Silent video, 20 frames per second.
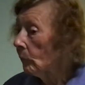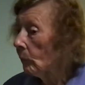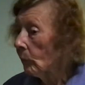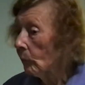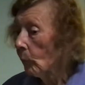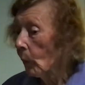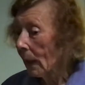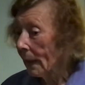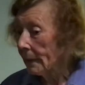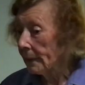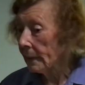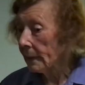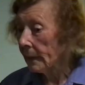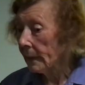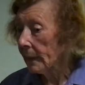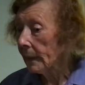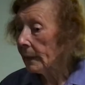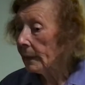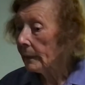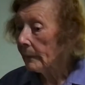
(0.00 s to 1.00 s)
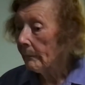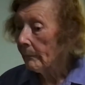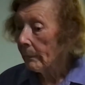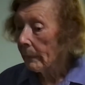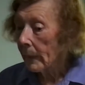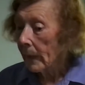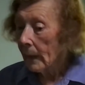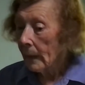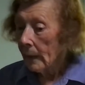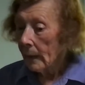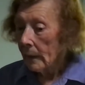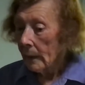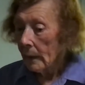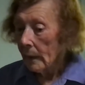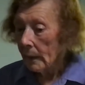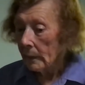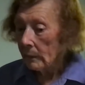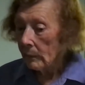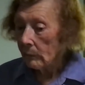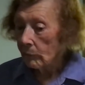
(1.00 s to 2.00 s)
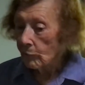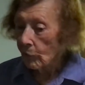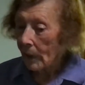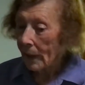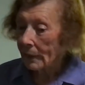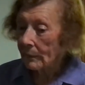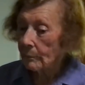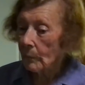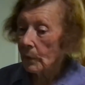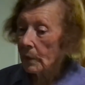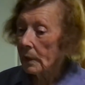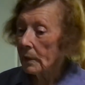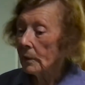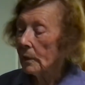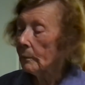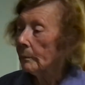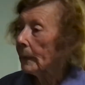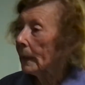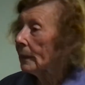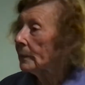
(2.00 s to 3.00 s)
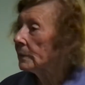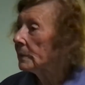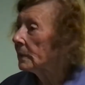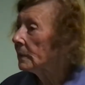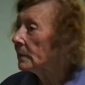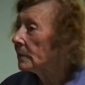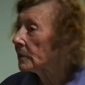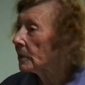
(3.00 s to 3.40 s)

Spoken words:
waded out, and dragged me and the boat in,